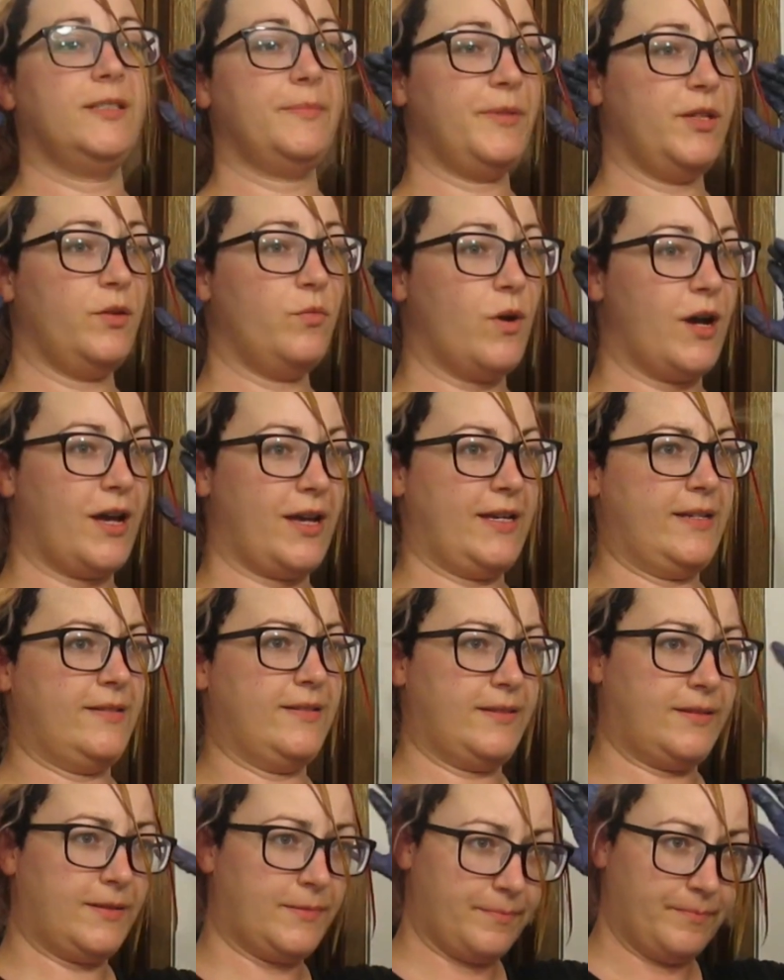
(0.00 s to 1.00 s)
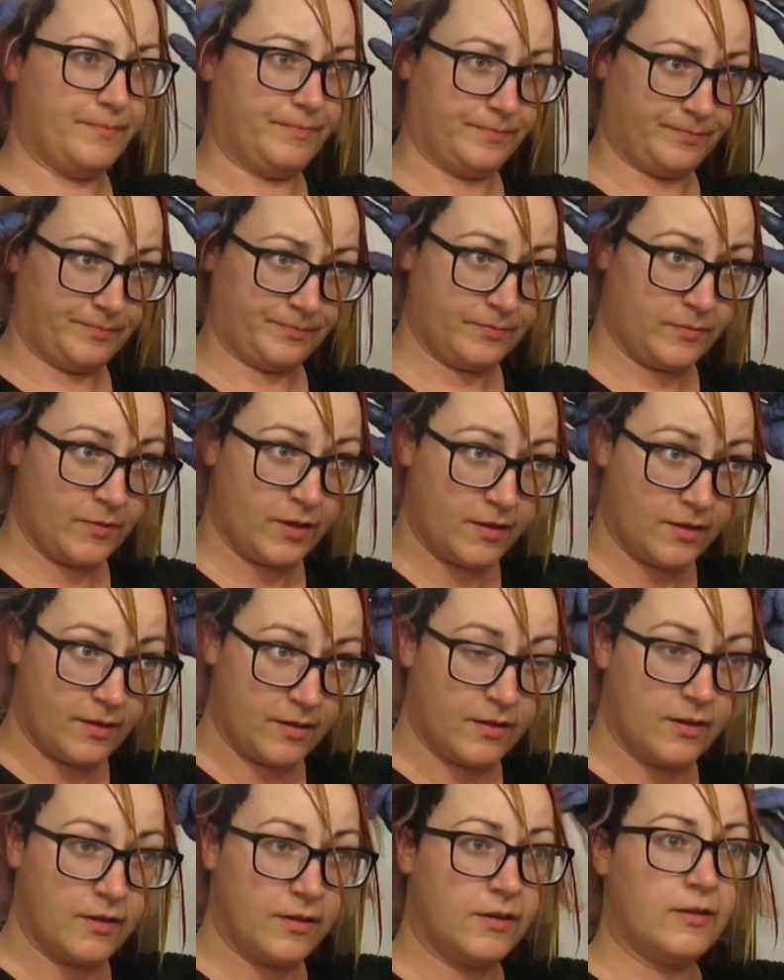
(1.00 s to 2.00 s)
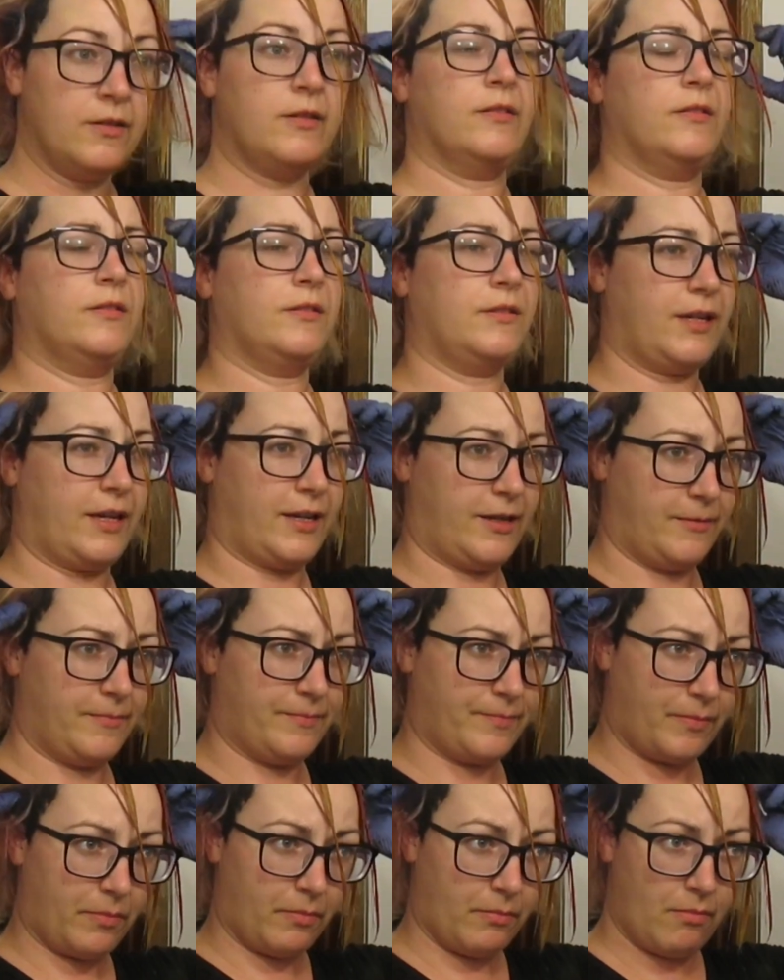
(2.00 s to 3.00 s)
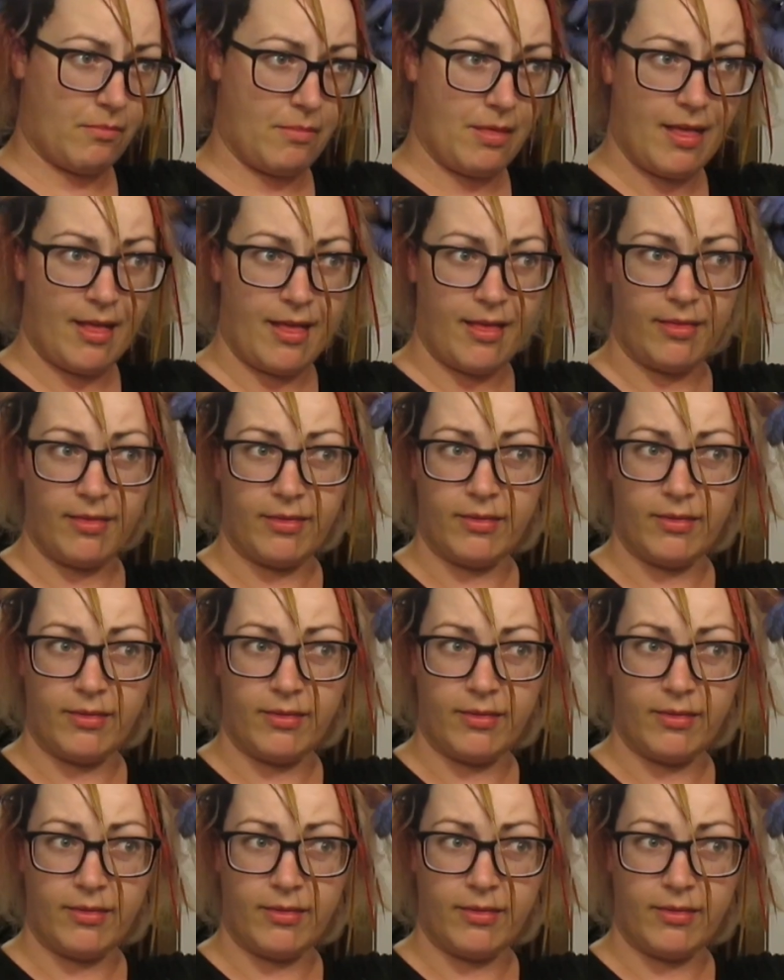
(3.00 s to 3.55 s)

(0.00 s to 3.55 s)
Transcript: be wise. Okay, man.